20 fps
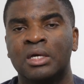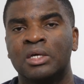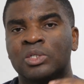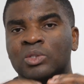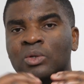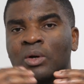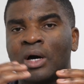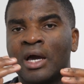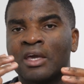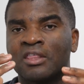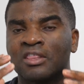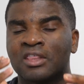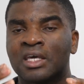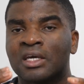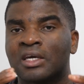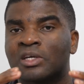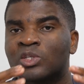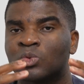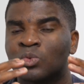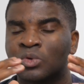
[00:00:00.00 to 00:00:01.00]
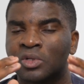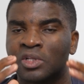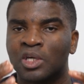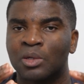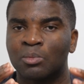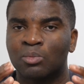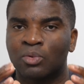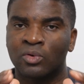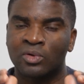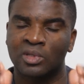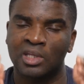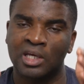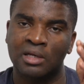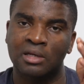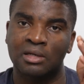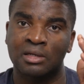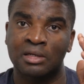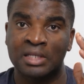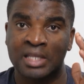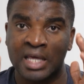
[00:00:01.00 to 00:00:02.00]
So I think it's really important
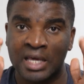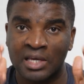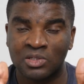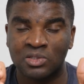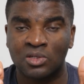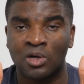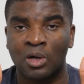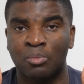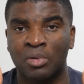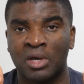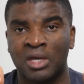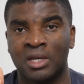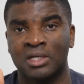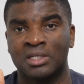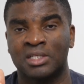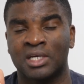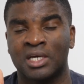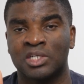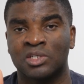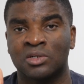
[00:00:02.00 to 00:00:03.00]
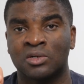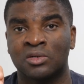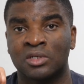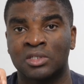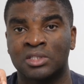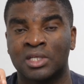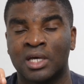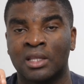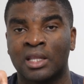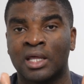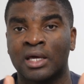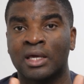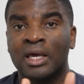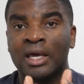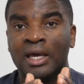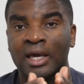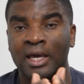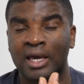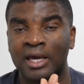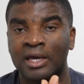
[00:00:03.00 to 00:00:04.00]
that they start paying attention, understand like,
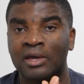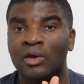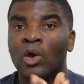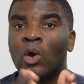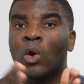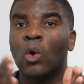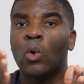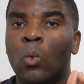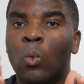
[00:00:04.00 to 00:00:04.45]
hey,